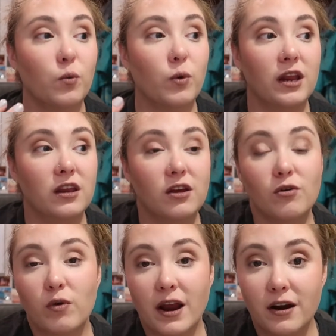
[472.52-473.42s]
when
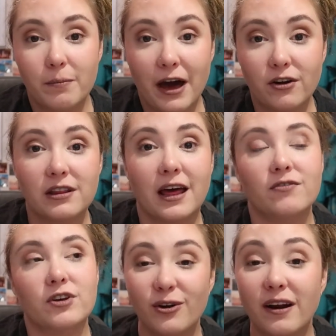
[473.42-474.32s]
you run out of battery
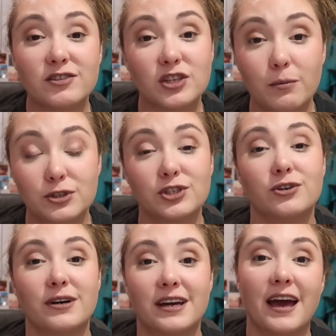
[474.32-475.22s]
life, you don't have to stop what you're
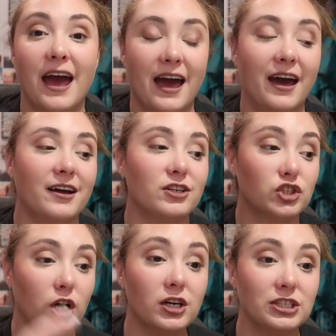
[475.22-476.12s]
doing and
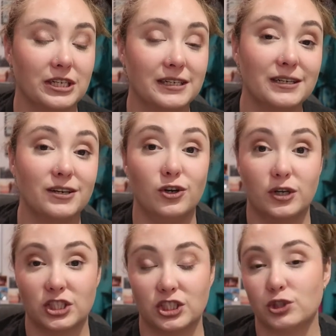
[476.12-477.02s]
charge it. You
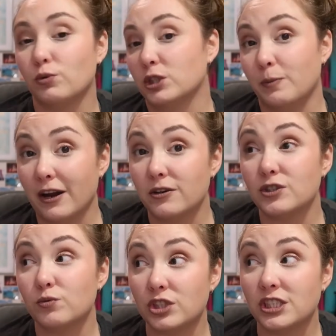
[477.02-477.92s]
can just switch
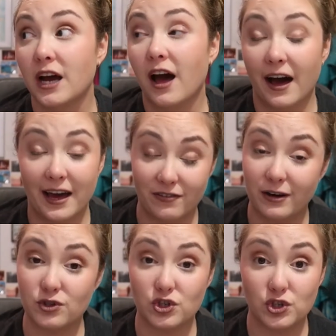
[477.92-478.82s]
batteries, which I
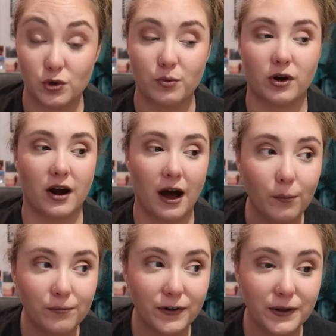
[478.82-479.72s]
found super
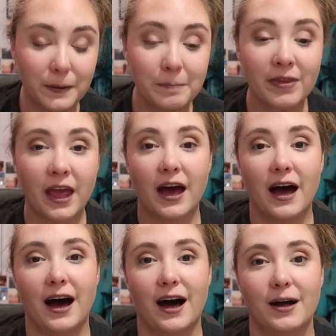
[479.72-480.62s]
helpful.
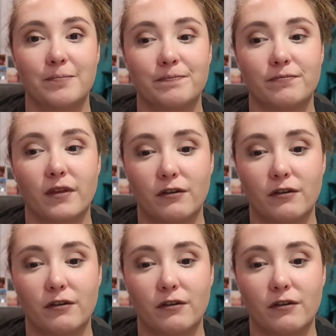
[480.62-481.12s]
Um,